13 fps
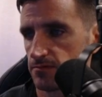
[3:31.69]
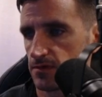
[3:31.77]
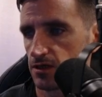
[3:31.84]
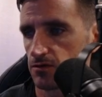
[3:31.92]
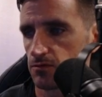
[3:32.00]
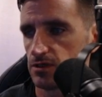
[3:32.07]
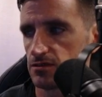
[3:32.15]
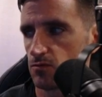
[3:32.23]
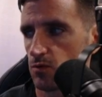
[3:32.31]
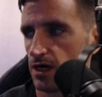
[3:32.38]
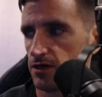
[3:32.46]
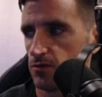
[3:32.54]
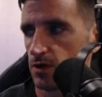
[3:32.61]
Now, the reason
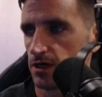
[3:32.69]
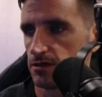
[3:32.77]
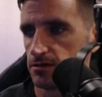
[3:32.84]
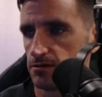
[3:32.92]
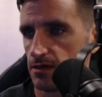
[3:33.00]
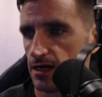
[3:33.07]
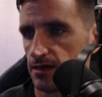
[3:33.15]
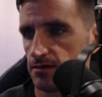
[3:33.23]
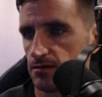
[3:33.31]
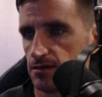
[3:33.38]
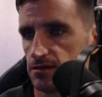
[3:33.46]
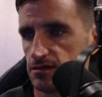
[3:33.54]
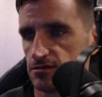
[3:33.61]
why you want to do that
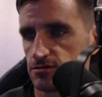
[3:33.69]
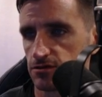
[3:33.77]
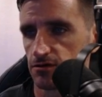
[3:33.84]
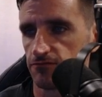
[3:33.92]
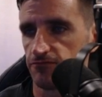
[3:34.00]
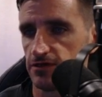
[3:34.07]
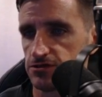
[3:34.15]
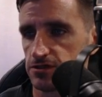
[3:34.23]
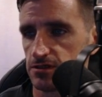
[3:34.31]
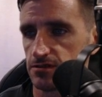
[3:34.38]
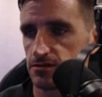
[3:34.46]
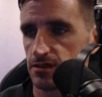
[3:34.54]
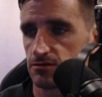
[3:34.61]
is
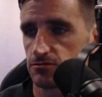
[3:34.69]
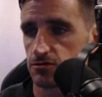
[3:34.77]
Gravicious